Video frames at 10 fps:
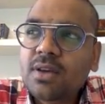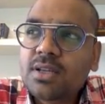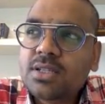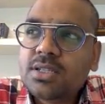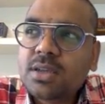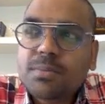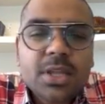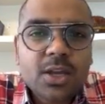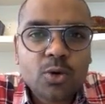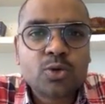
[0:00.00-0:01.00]

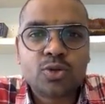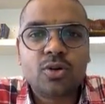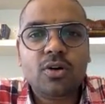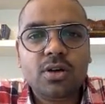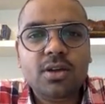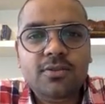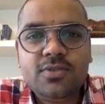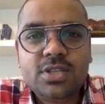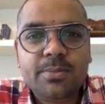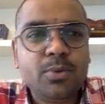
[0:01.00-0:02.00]
something goes wrong, if
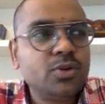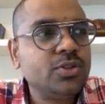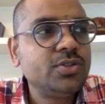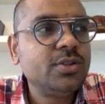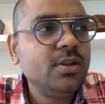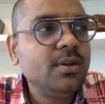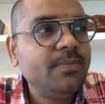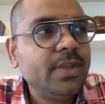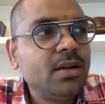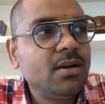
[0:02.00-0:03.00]
suppose
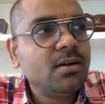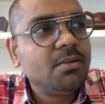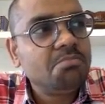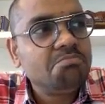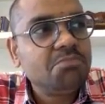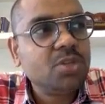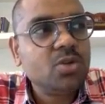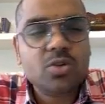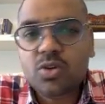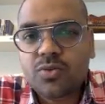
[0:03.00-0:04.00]

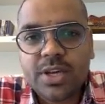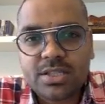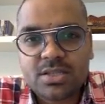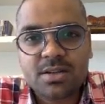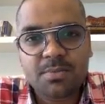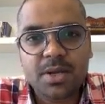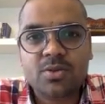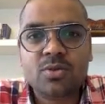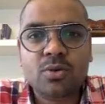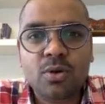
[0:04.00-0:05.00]
you wasted
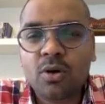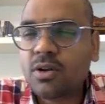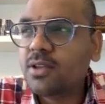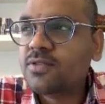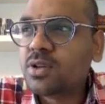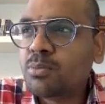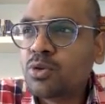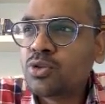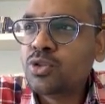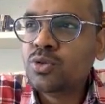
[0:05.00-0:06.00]
petrol, or if
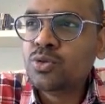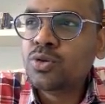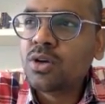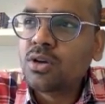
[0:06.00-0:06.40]
suppose you